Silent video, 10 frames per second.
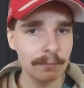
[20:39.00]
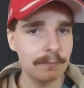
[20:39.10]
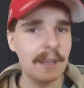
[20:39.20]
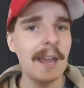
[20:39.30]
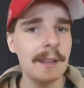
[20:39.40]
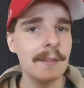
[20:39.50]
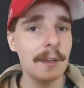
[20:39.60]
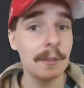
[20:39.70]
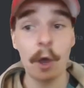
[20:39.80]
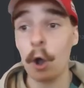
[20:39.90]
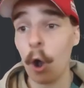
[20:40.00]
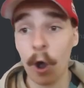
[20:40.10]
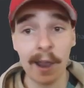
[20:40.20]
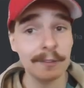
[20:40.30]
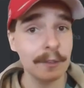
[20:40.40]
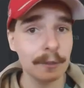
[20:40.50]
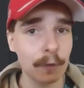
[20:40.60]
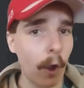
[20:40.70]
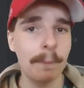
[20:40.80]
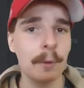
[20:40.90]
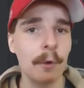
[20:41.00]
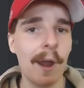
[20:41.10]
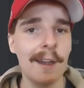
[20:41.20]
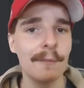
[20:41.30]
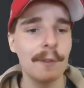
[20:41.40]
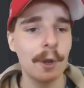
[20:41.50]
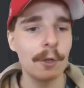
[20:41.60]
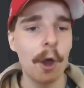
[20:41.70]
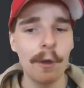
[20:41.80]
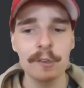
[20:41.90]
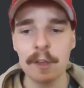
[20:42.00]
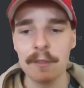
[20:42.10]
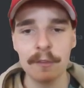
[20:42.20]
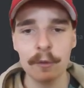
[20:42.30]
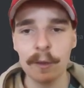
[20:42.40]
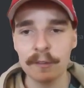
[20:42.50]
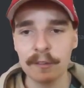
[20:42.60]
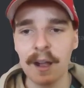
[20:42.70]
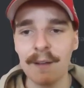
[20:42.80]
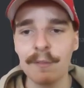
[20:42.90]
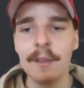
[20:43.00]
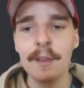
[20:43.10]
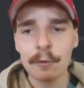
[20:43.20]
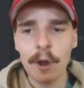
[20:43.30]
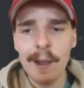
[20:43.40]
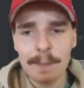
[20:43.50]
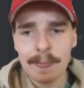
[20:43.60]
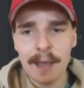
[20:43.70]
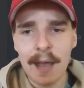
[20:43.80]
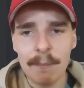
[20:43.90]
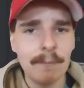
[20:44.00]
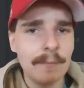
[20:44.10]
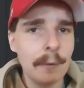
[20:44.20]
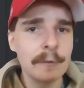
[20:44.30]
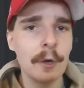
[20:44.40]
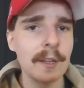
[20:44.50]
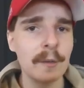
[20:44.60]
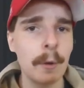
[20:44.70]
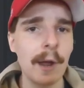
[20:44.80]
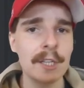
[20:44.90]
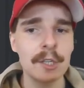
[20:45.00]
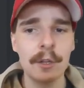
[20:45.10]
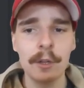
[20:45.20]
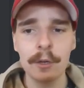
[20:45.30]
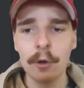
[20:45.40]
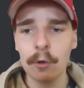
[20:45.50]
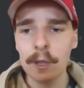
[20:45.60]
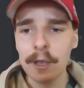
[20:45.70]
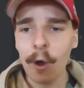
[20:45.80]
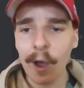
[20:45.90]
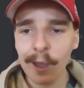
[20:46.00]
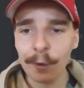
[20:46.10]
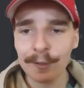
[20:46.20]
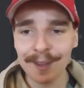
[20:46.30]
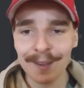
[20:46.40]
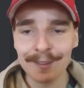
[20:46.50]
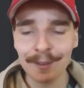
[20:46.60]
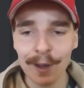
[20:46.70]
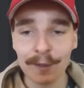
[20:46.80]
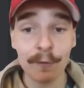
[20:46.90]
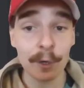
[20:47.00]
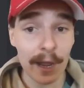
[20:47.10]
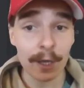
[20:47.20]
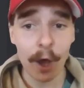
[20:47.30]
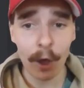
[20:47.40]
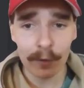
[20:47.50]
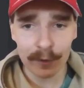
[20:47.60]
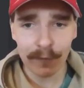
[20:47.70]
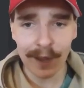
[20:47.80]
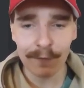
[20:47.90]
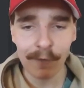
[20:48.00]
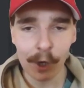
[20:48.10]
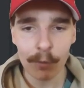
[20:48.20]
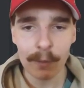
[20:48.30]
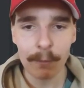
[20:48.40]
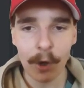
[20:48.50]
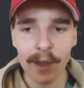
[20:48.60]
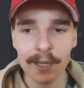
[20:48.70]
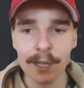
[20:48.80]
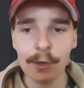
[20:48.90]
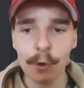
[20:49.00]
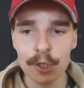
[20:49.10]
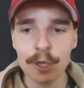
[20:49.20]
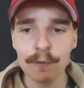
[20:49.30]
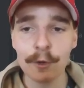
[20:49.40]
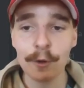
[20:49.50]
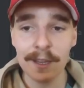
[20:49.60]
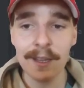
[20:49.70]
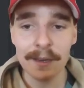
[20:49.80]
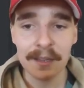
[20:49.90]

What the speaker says: getting the highest and top grade of, you know, knowledge. Like, there's always stuff, right? That was not inspirational at all. IOC cites Virat Kohli's fan following behind inclusion of cricket.